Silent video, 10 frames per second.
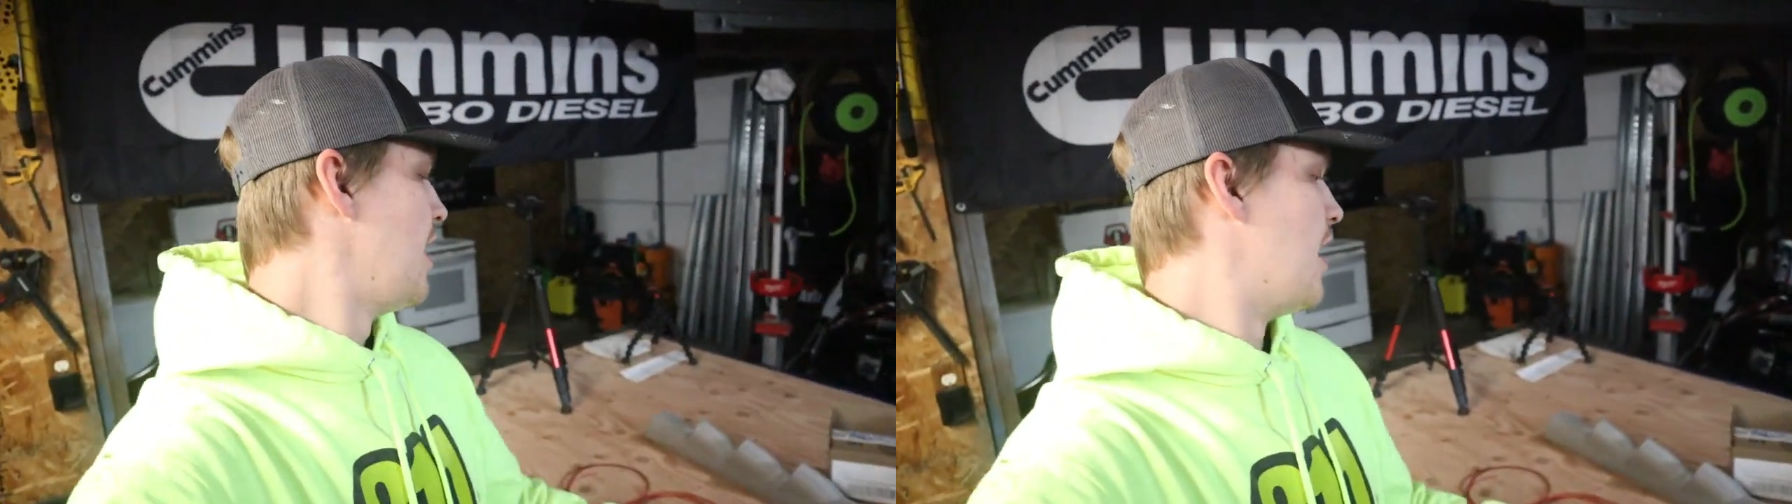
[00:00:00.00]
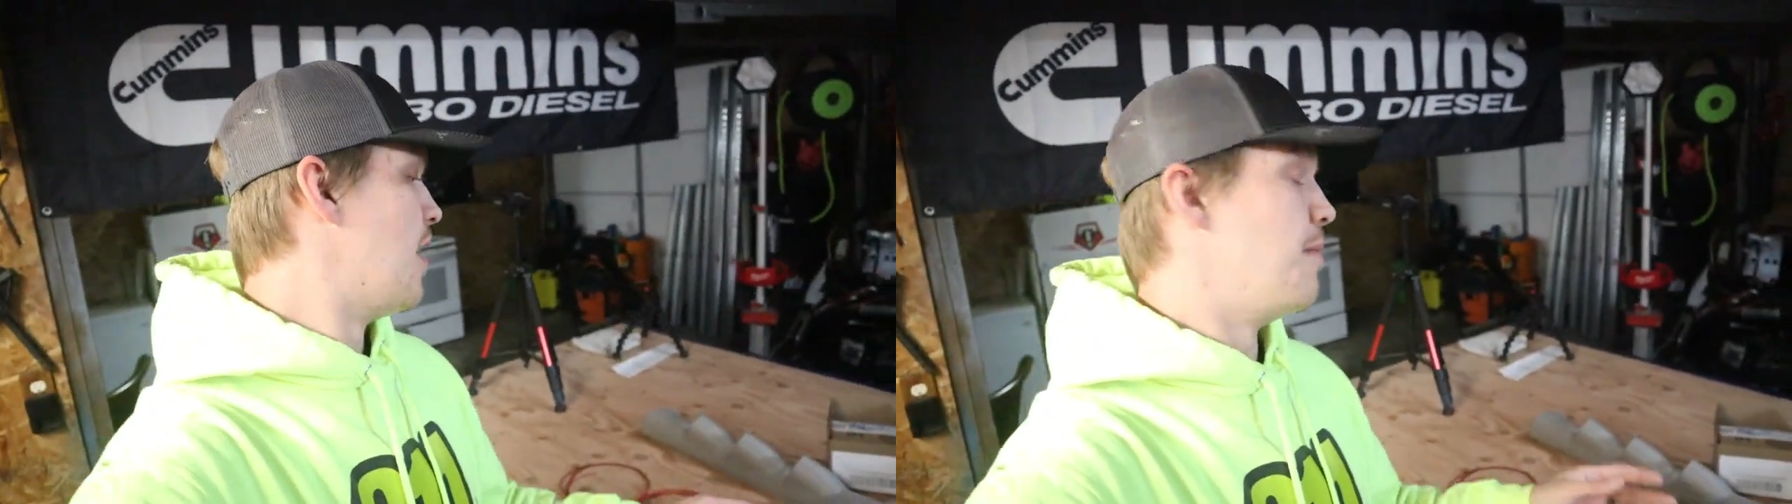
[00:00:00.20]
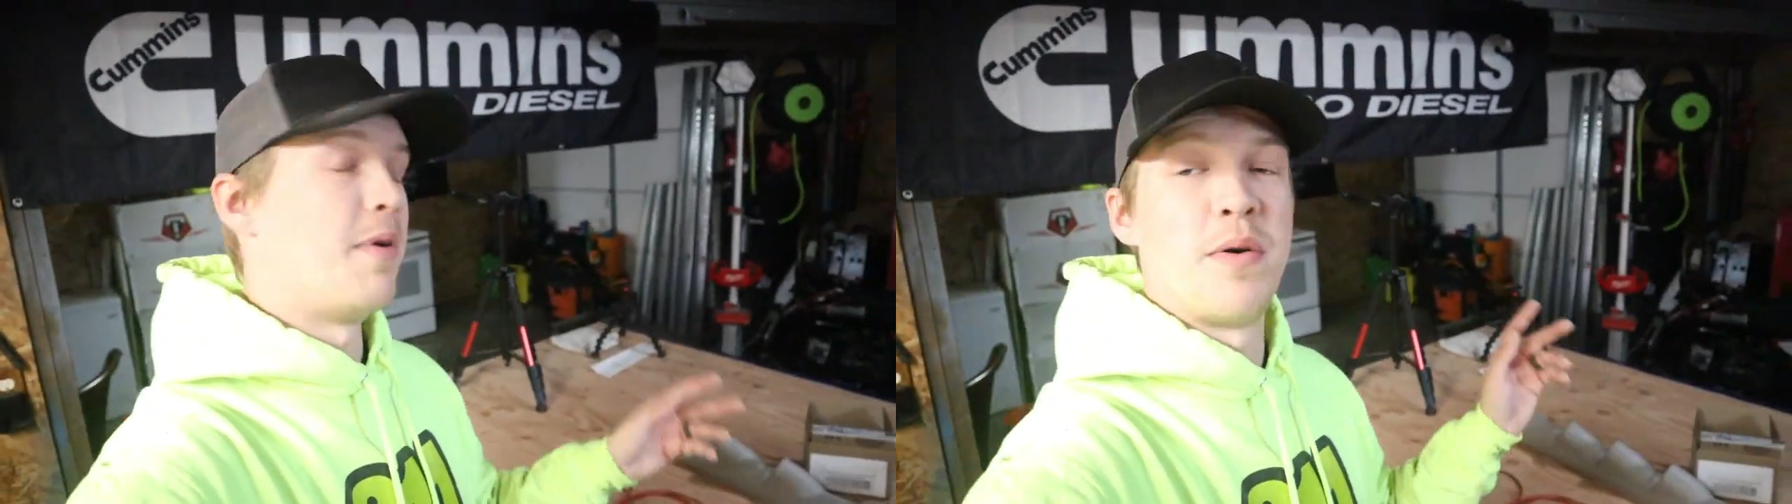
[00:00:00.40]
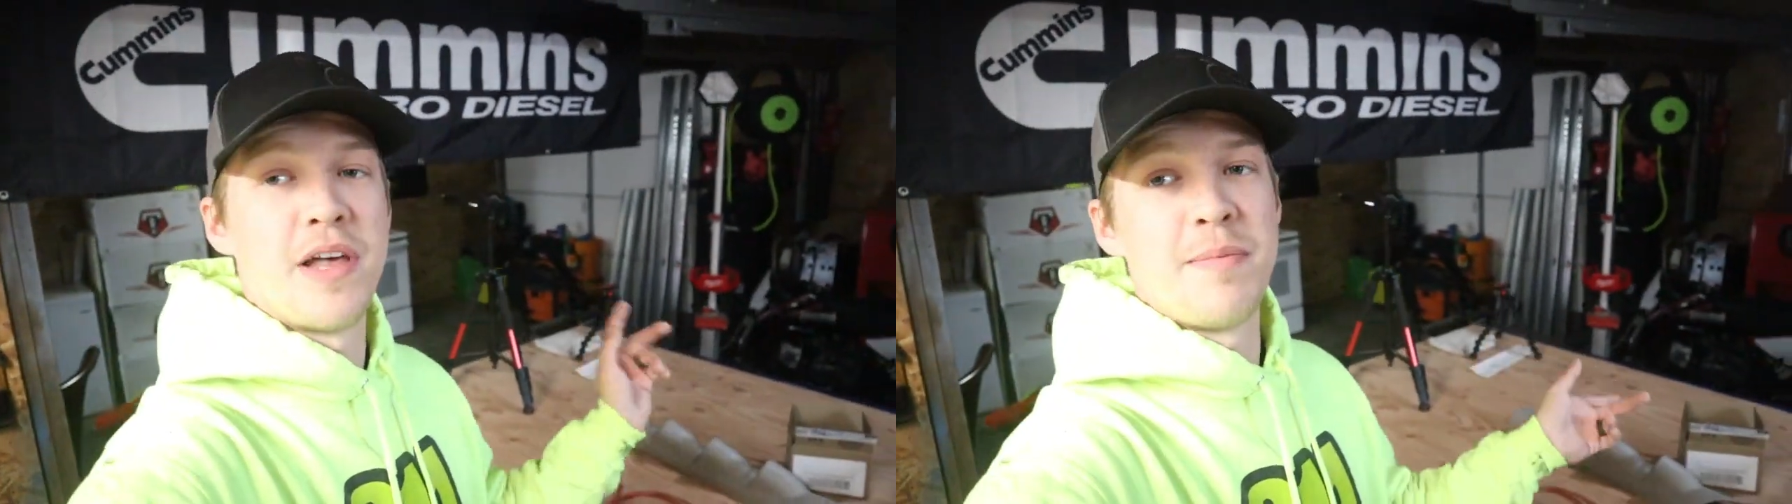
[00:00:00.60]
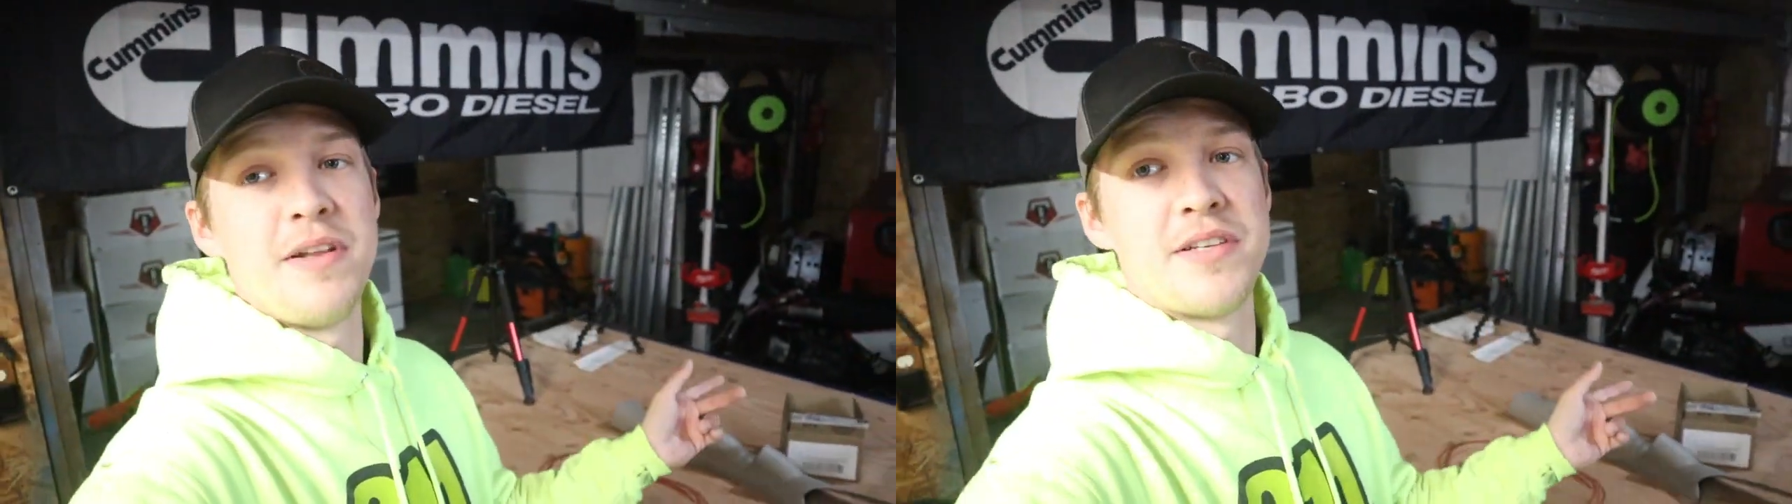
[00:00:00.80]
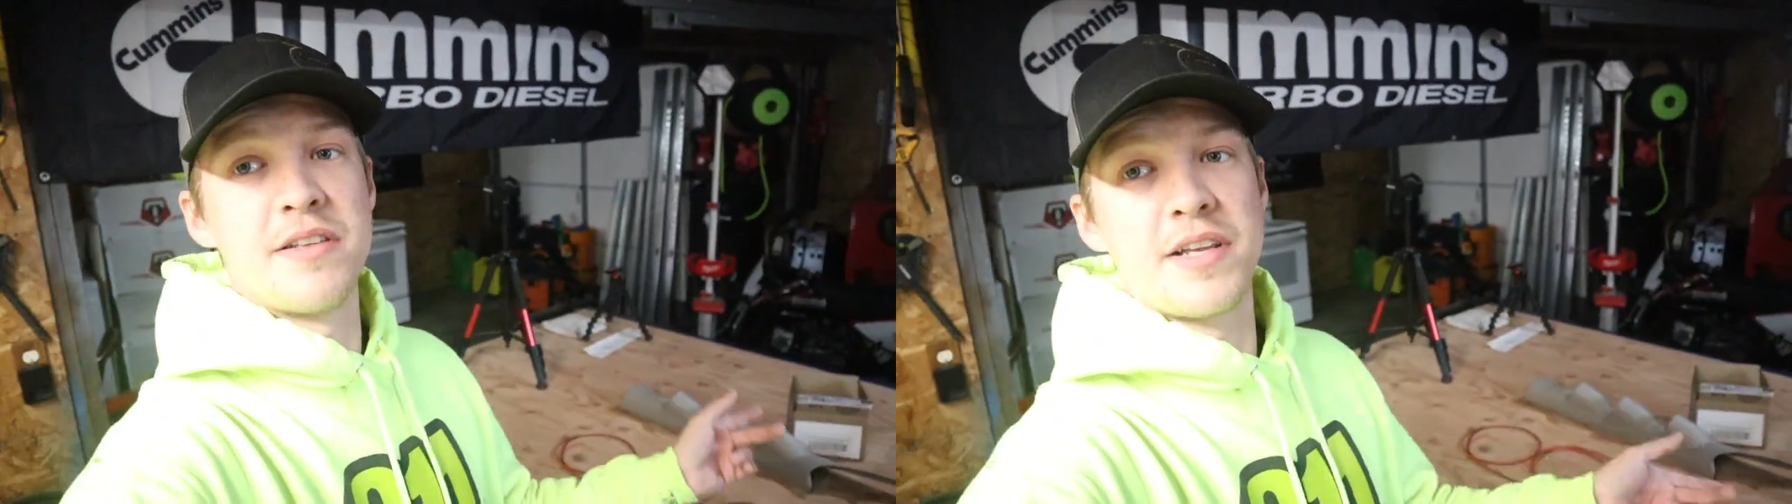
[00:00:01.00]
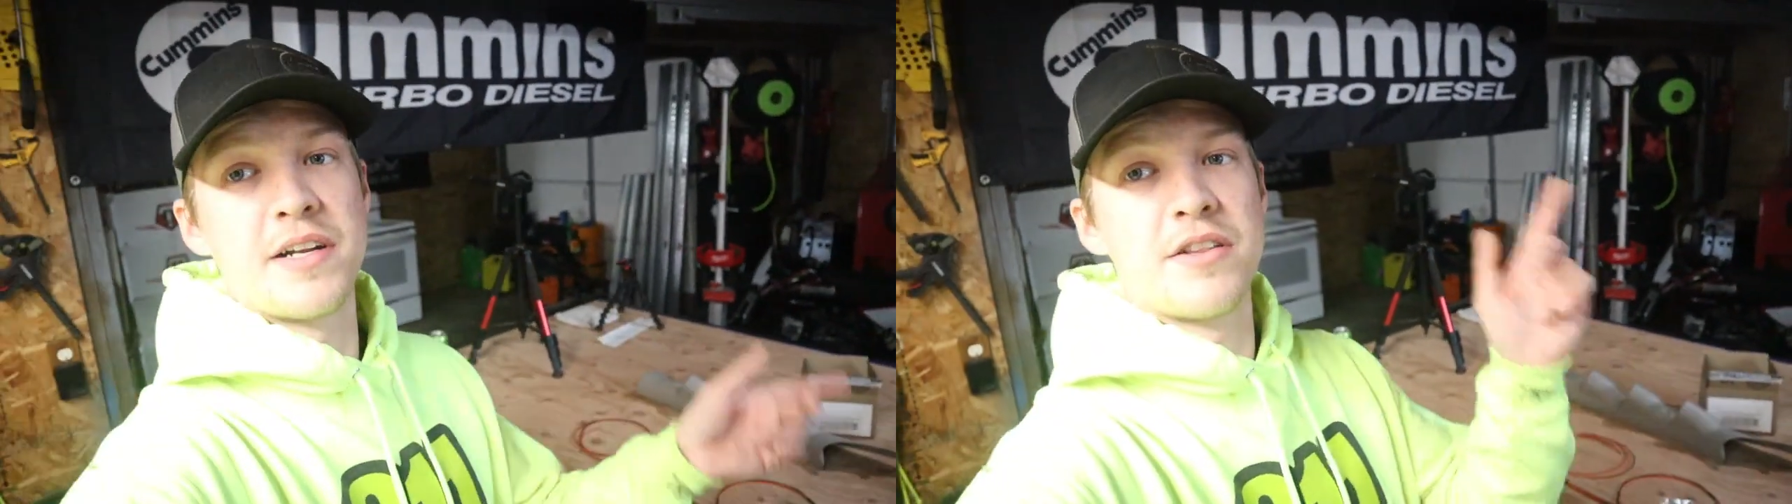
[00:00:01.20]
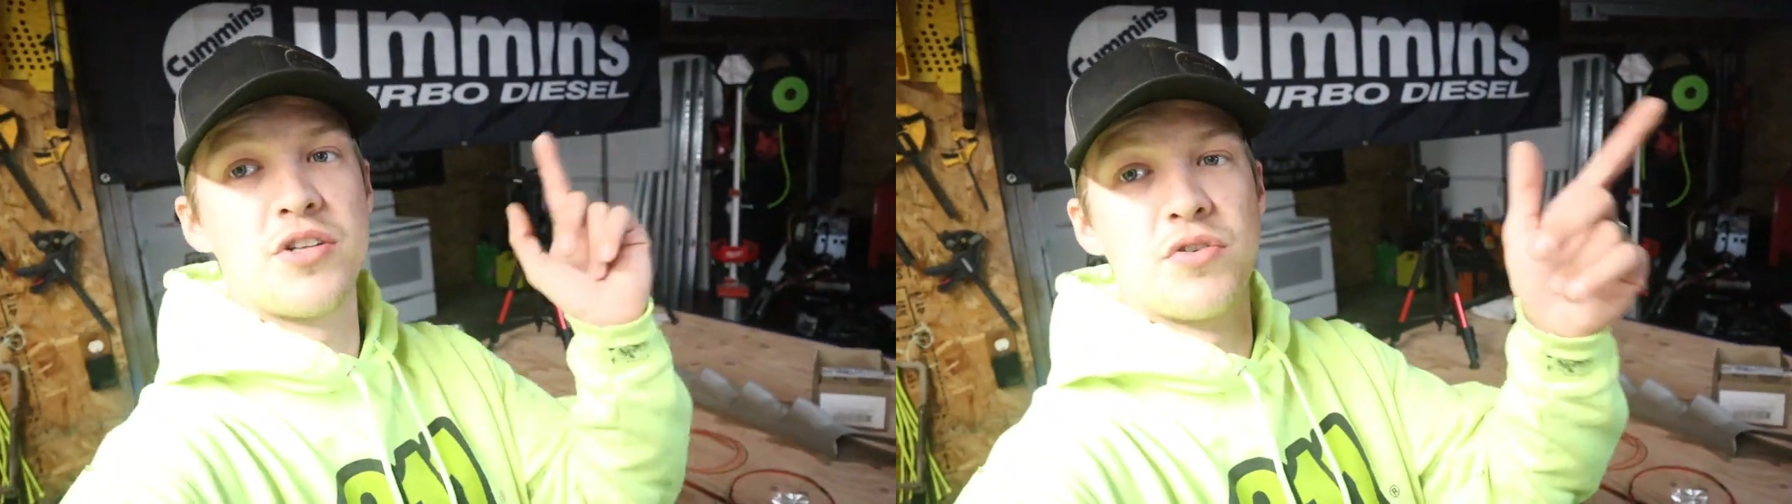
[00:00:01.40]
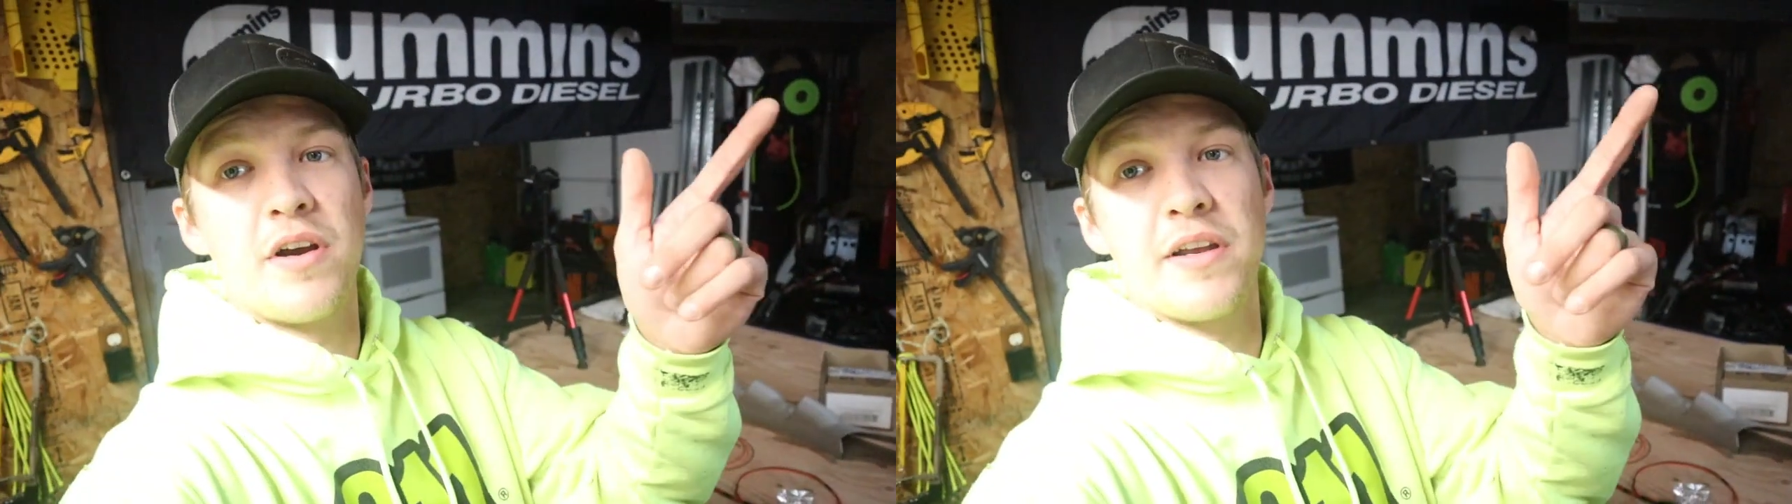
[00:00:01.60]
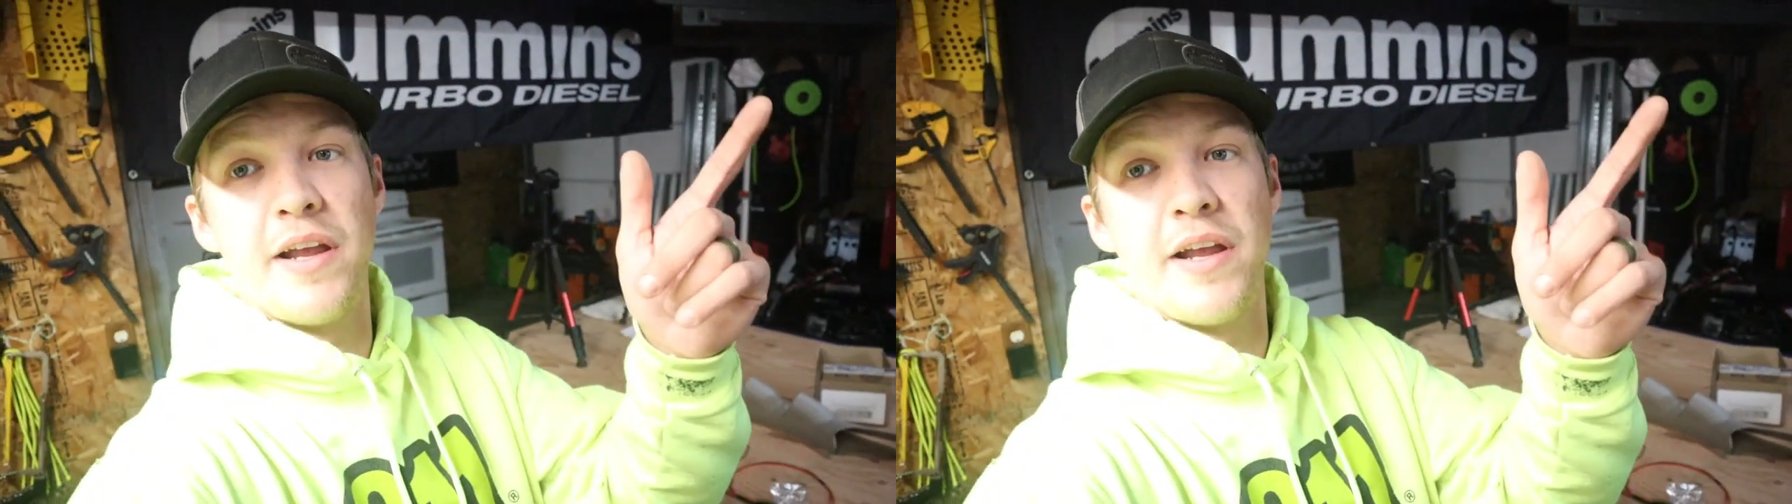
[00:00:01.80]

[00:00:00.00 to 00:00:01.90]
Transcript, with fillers: Um, but with that being said, let's get out to the truck